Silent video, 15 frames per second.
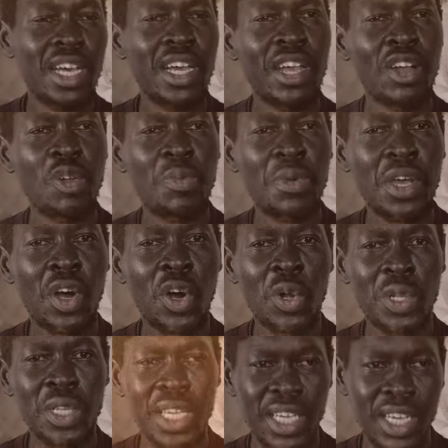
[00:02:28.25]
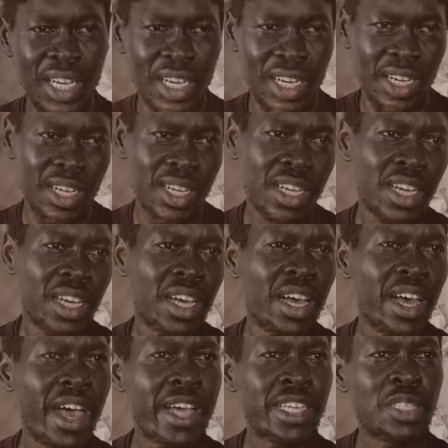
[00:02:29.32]
He will be holding an
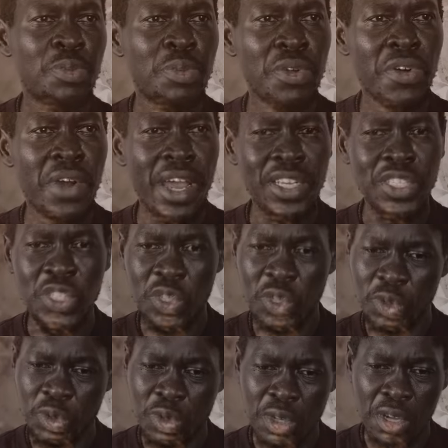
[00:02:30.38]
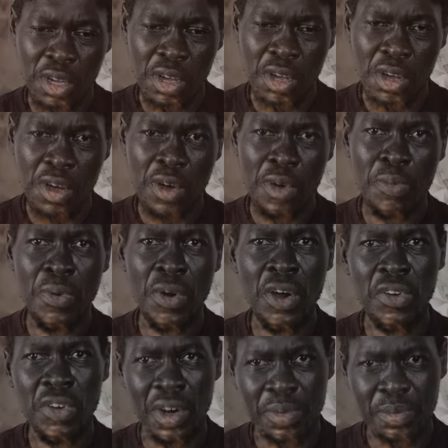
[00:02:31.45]
experiential
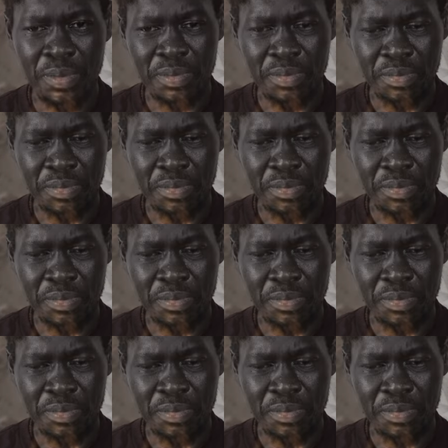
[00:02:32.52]
program.